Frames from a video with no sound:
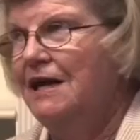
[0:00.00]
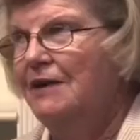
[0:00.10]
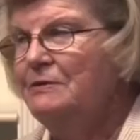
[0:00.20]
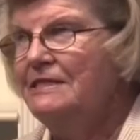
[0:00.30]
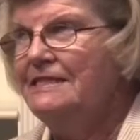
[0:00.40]

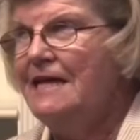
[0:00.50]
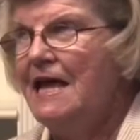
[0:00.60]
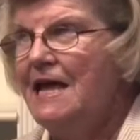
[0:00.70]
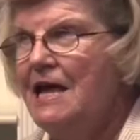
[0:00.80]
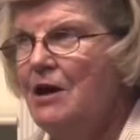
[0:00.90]
I would
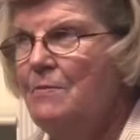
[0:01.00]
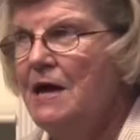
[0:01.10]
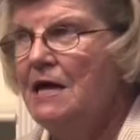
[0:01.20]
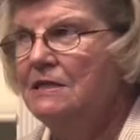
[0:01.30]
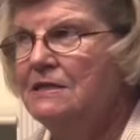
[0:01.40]
say
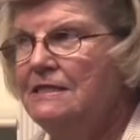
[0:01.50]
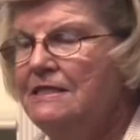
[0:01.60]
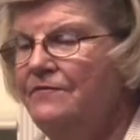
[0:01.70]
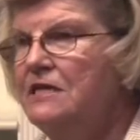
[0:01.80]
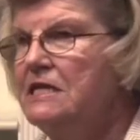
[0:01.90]
about
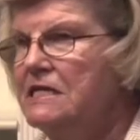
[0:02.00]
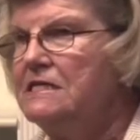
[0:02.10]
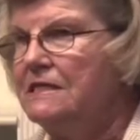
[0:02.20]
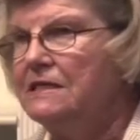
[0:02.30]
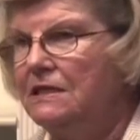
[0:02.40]
7
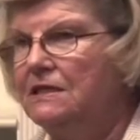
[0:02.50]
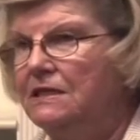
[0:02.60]
years.